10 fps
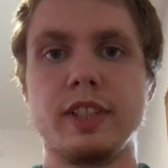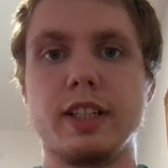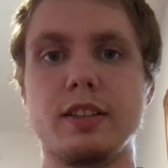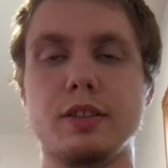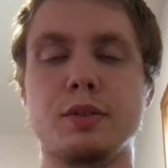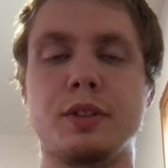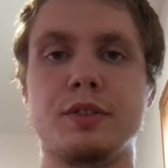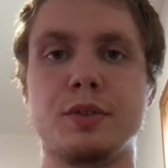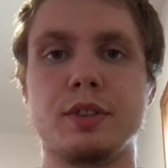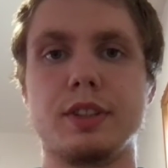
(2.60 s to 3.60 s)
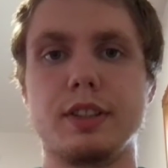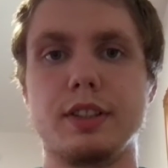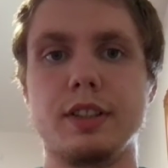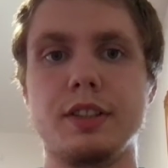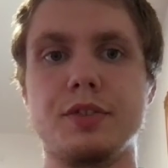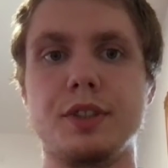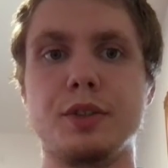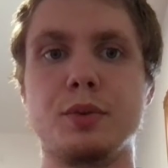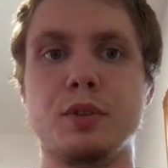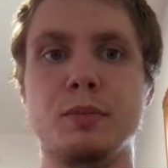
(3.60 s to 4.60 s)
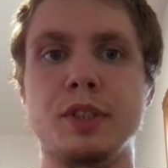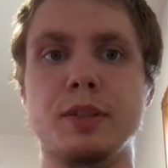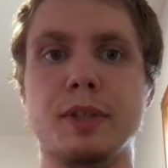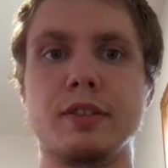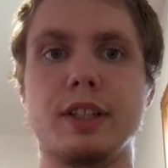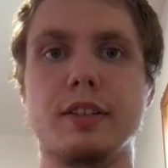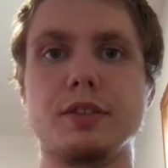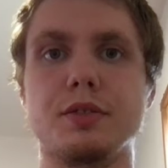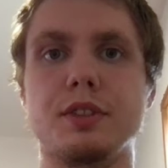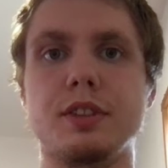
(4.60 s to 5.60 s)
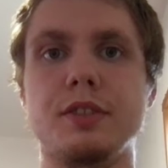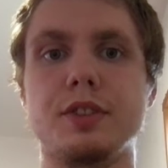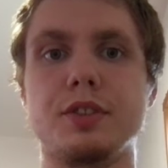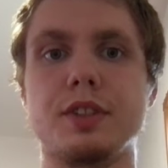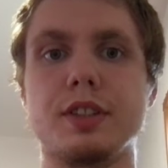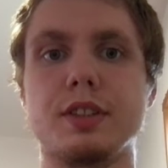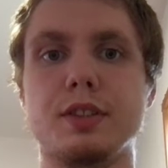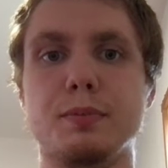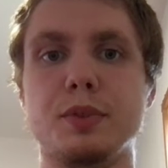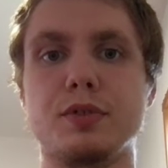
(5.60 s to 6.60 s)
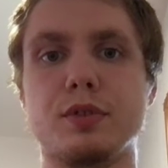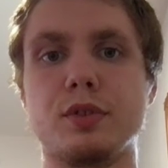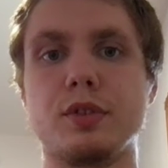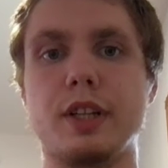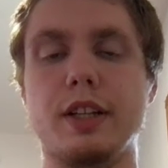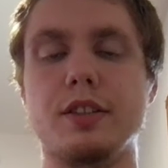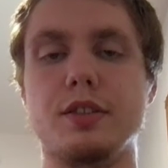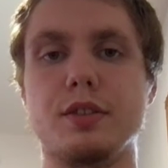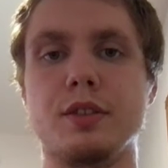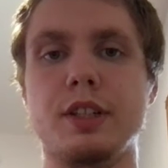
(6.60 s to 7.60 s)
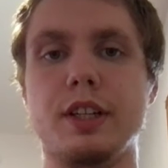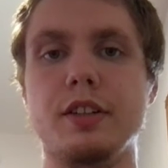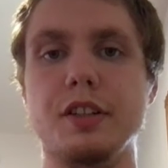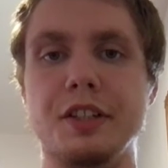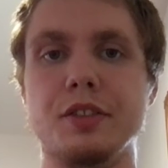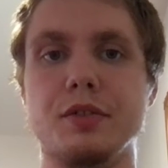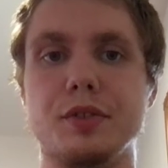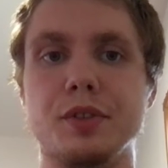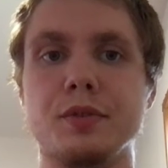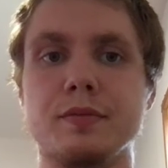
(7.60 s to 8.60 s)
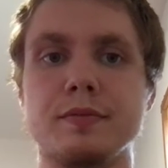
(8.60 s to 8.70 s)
Hello everyone. Today's video will be about how to relieve stress before and during an interview.